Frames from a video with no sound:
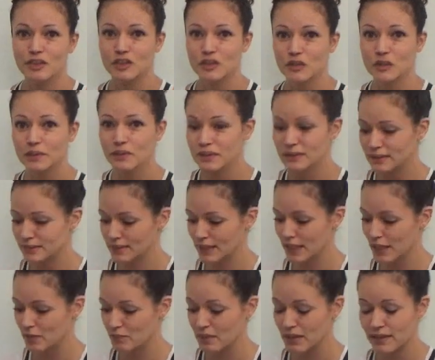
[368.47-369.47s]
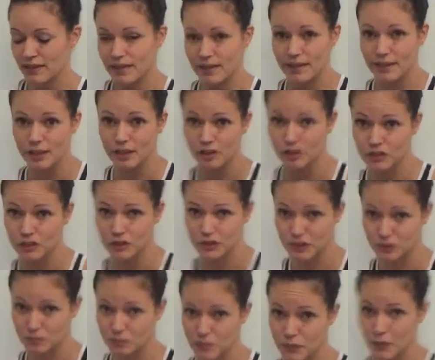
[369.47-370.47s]
to do is take my leg through
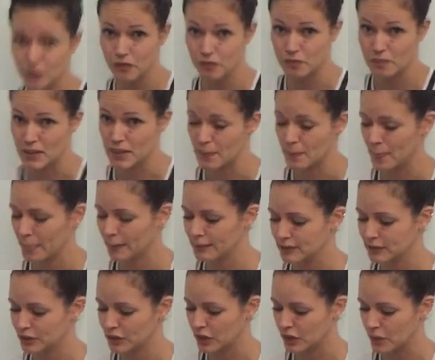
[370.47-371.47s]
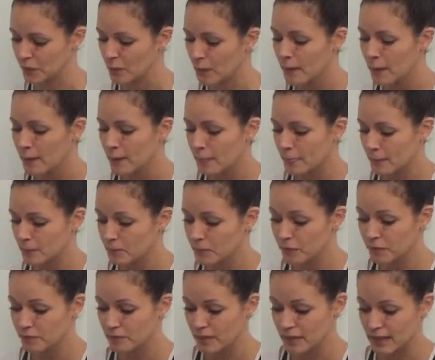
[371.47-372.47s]
some movement. So the
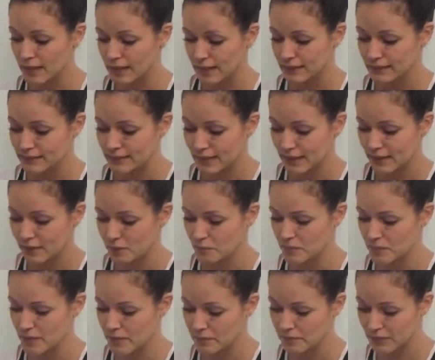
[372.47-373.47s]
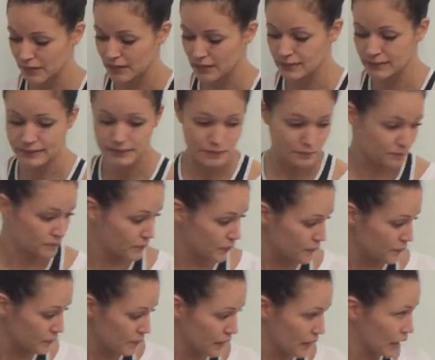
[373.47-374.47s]
movement, like I said, could be really
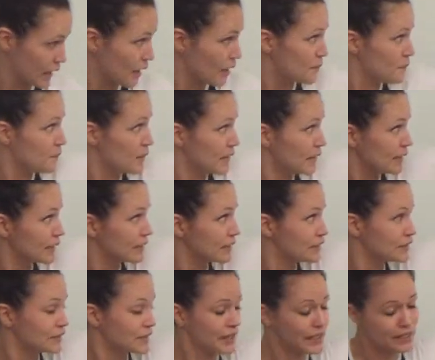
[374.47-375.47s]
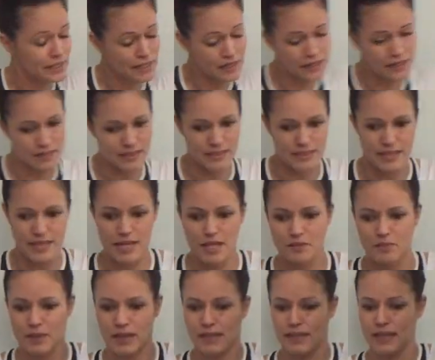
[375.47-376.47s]
simple, bending and straightening. I'm going to
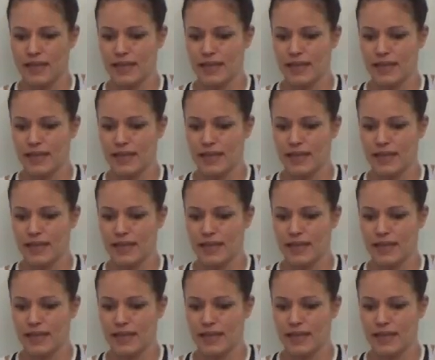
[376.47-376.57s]
take my